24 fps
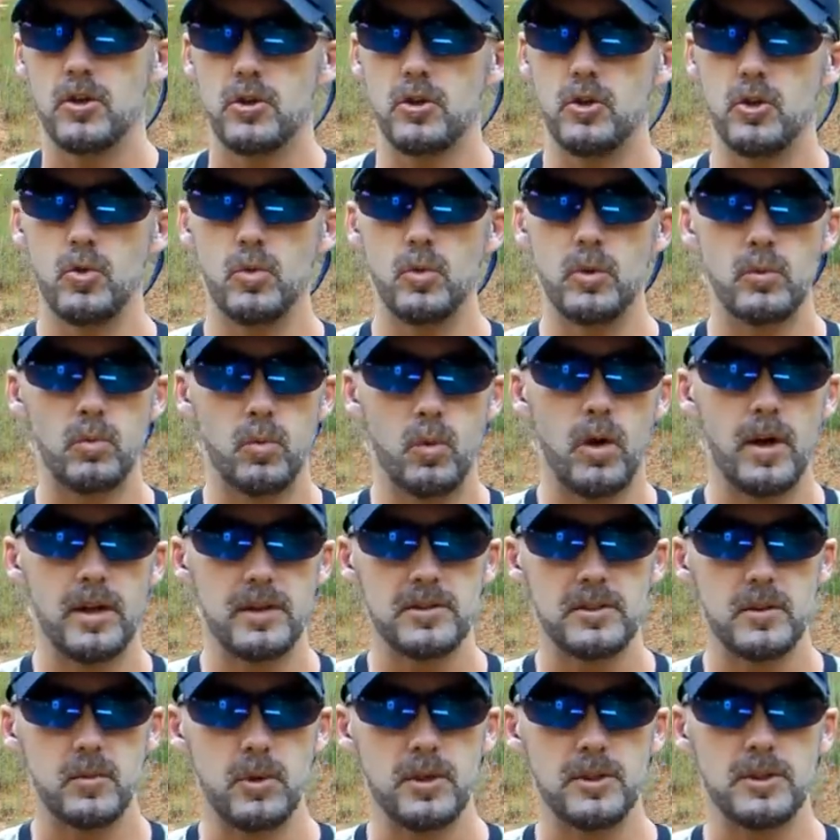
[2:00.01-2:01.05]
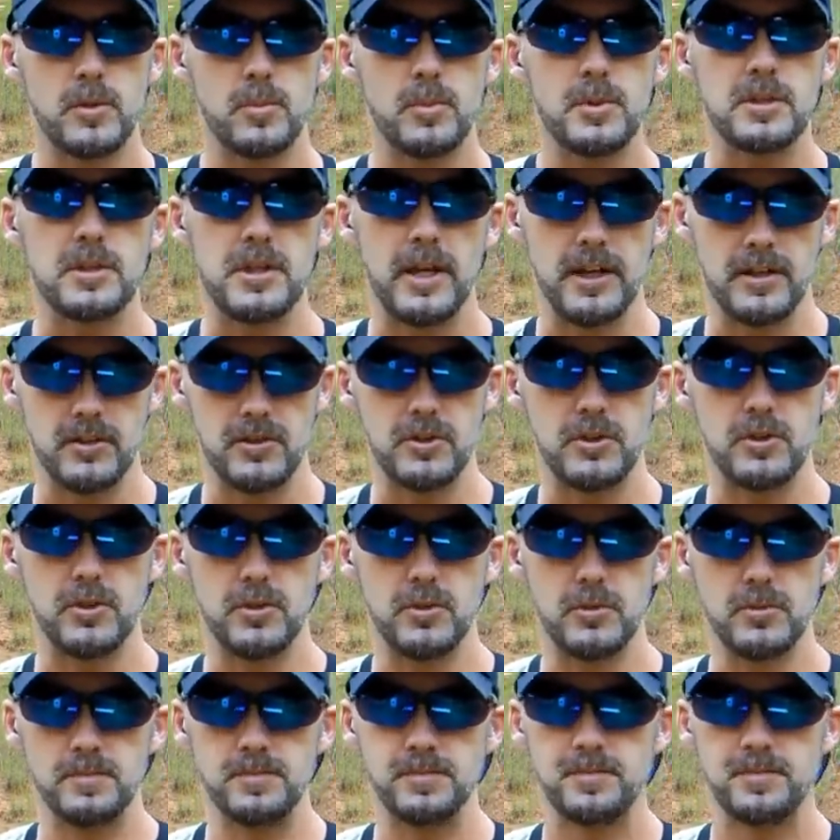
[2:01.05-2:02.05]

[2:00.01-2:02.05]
you would want someone to protect you.